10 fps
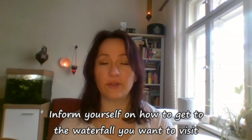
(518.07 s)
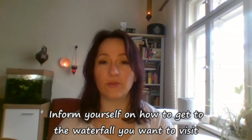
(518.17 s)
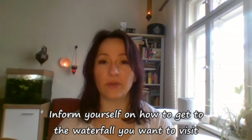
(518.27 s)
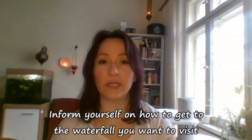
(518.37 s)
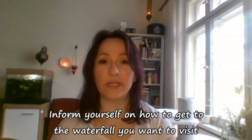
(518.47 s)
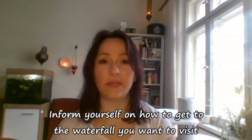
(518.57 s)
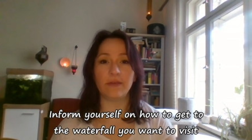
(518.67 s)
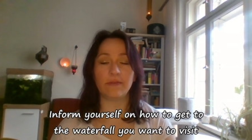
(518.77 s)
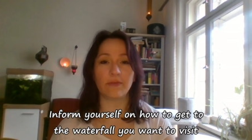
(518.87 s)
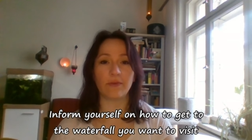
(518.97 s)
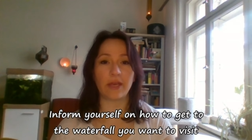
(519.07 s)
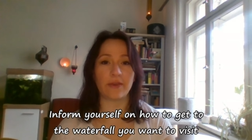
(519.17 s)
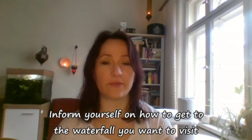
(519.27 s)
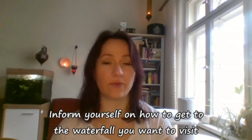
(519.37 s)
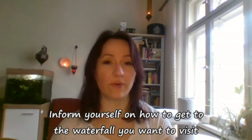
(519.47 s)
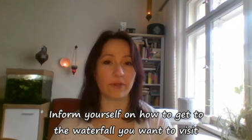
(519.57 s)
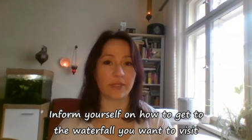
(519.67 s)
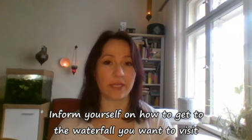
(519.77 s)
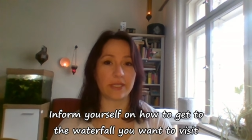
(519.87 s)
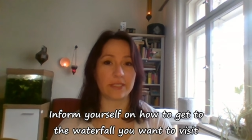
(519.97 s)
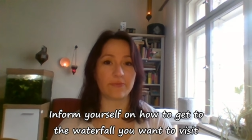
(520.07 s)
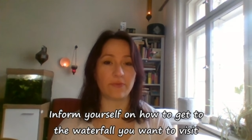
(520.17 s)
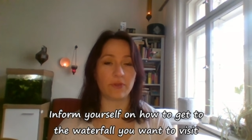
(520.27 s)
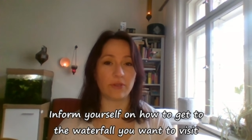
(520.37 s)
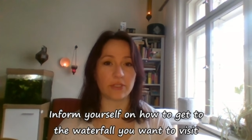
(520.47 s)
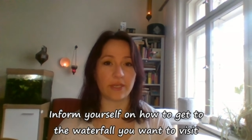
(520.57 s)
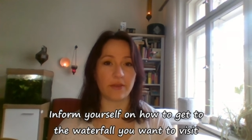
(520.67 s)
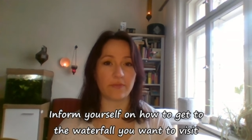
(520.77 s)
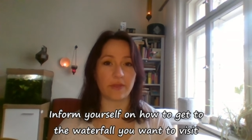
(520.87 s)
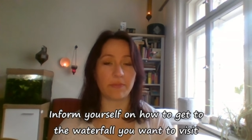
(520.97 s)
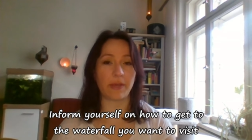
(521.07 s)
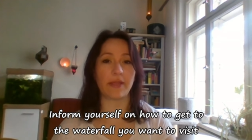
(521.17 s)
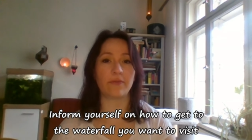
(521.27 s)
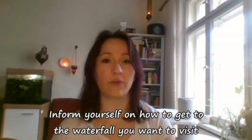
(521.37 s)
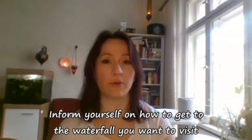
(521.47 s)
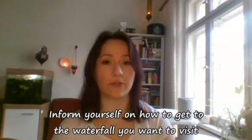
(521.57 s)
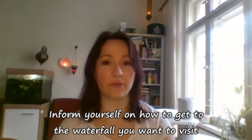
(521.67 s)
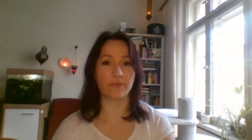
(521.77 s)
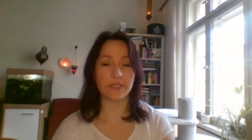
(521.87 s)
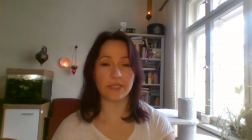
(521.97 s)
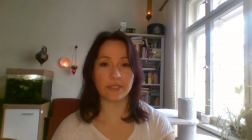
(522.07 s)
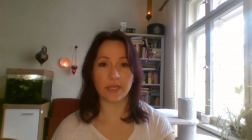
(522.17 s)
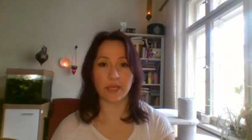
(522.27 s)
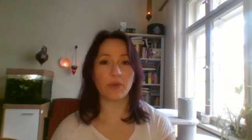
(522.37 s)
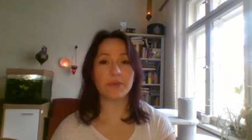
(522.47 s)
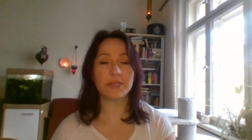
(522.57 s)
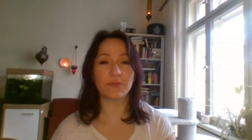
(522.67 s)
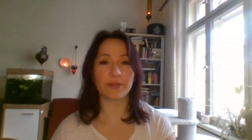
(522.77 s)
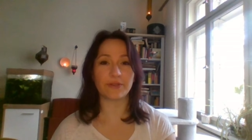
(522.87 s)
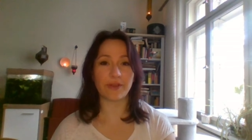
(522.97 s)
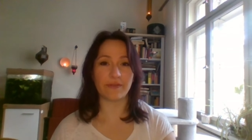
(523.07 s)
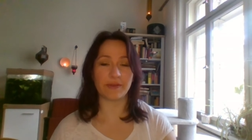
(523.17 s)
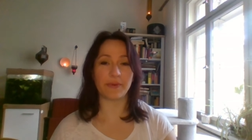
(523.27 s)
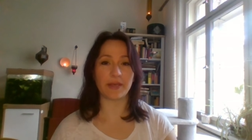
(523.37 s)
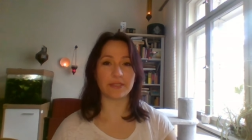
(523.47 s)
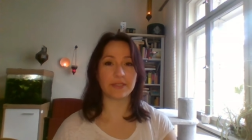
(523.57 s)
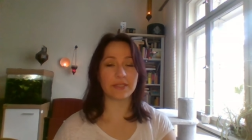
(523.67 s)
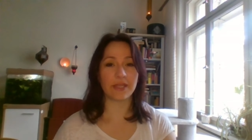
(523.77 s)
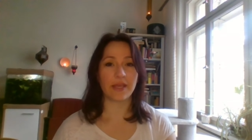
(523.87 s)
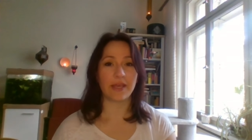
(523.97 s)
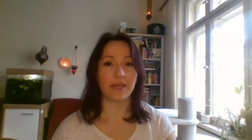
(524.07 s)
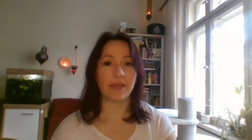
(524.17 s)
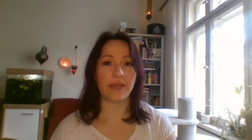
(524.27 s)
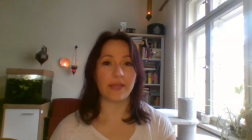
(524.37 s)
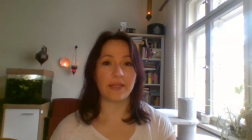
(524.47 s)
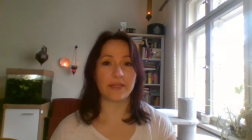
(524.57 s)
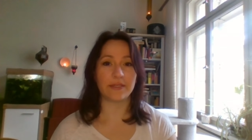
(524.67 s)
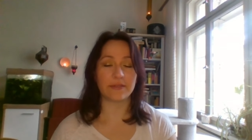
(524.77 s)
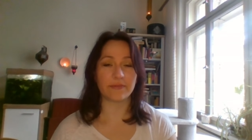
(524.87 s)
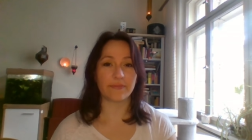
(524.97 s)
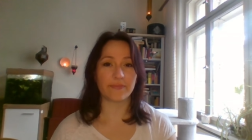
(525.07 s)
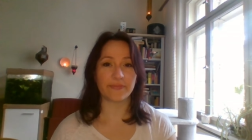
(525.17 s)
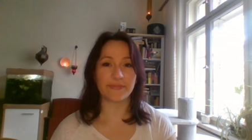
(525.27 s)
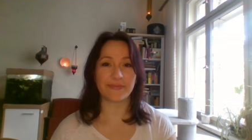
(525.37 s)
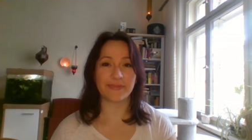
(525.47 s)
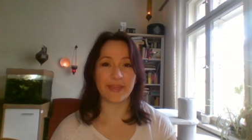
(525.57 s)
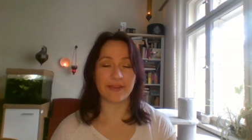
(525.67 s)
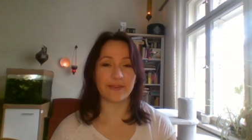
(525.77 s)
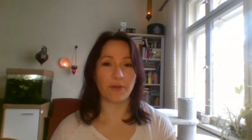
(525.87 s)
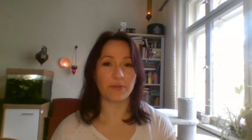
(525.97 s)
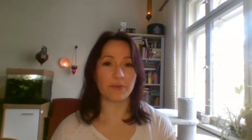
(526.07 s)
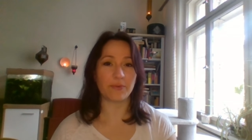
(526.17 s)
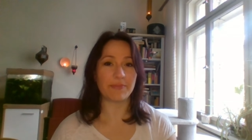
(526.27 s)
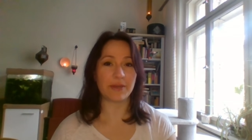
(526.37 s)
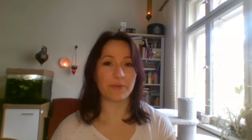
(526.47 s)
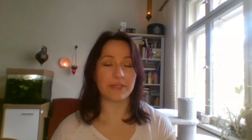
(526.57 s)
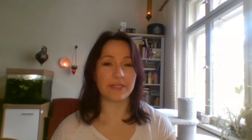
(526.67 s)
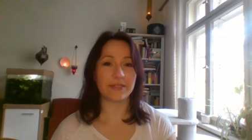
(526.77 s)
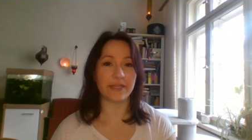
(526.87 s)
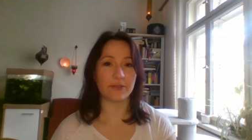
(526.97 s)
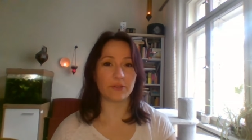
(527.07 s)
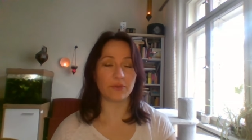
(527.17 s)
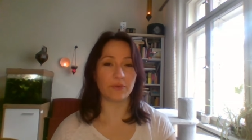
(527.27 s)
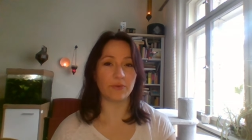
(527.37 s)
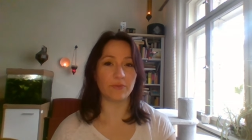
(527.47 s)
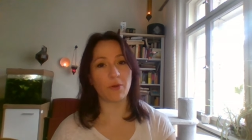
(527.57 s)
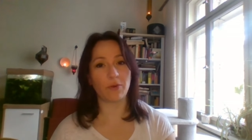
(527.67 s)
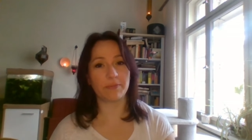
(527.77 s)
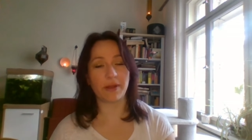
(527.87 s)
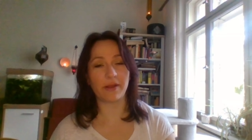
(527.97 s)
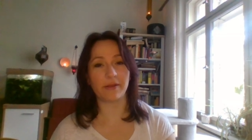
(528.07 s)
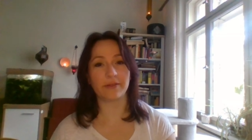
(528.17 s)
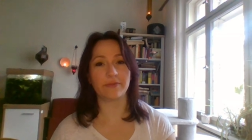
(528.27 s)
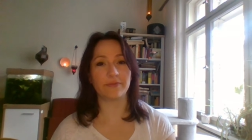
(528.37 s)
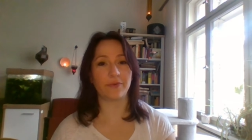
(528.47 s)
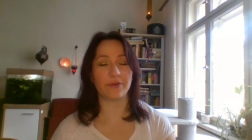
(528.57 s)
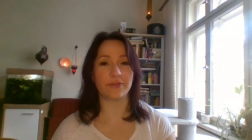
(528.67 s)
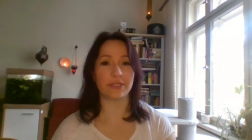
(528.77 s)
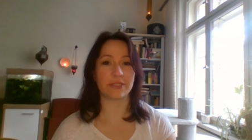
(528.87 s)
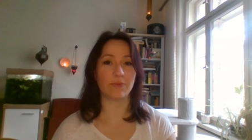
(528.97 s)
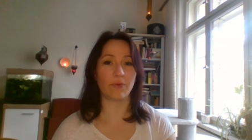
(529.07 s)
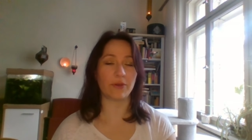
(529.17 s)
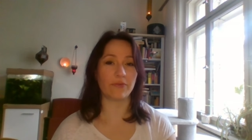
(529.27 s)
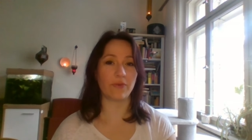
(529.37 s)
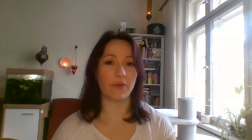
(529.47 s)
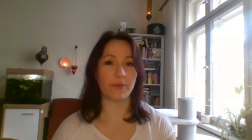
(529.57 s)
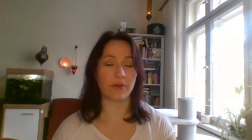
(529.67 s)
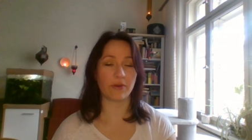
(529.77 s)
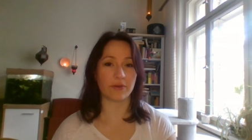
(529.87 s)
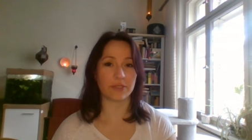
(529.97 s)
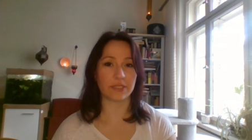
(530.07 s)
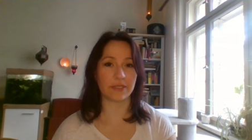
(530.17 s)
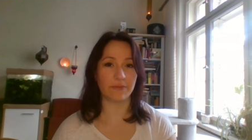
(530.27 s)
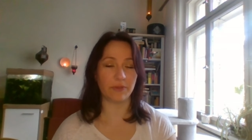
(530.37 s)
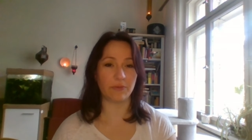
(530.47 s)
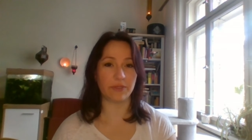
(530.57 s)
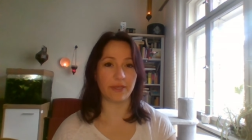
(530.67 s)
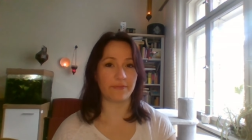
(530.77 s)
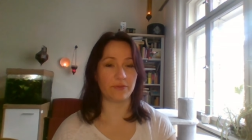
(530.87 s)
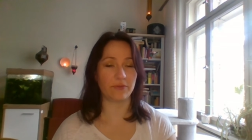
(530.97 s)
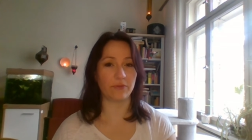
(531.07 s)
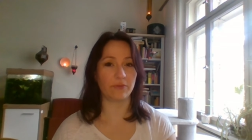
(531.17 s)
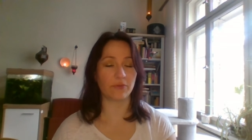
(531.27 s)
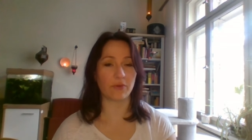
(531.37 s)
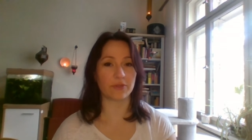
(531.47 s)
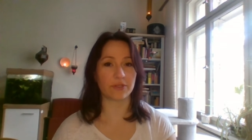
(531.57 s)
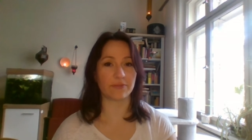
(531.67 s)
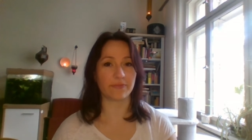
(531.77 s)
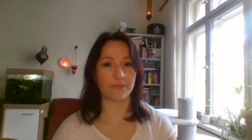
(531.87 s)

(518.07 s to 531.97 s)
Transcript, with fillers: You really have to organize for yourself and plan for one to visit. We missed one driving past it, and then on the way back we didn't dare to go and park for this waterfall because we would have to cross